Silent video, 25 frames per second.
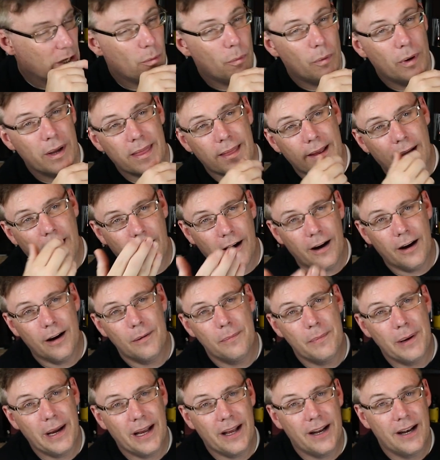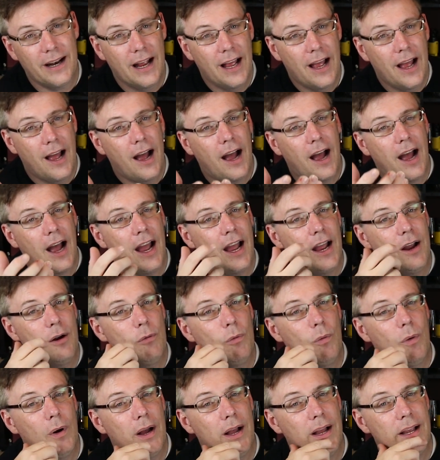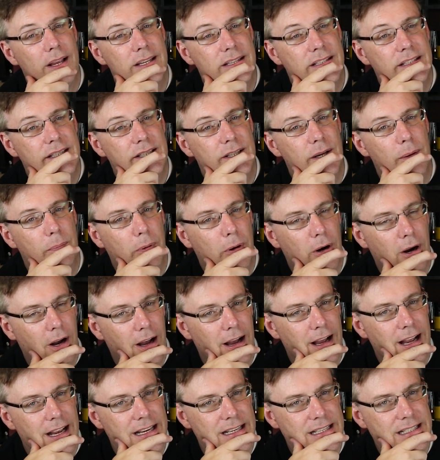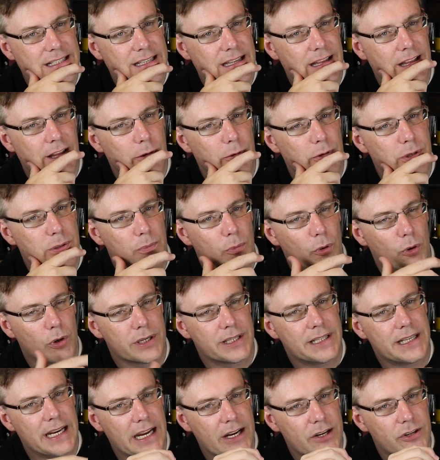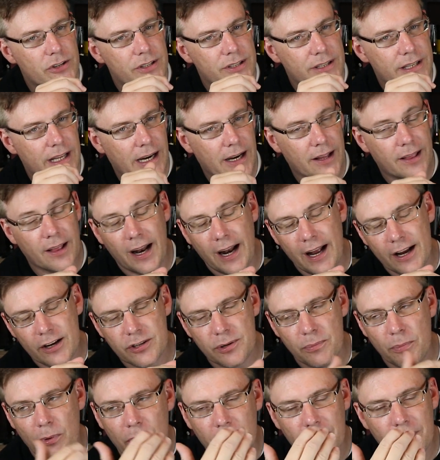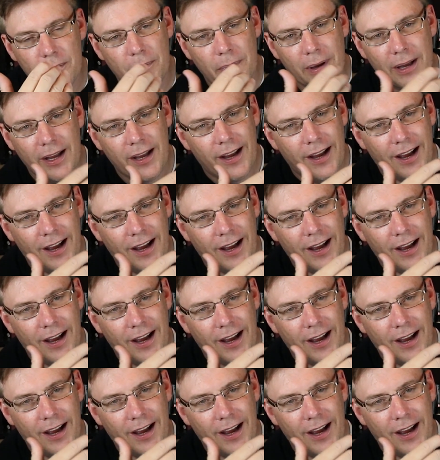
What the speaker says: With Iron Man, I was surprised that there was more stages than I thought. Actually, both of them.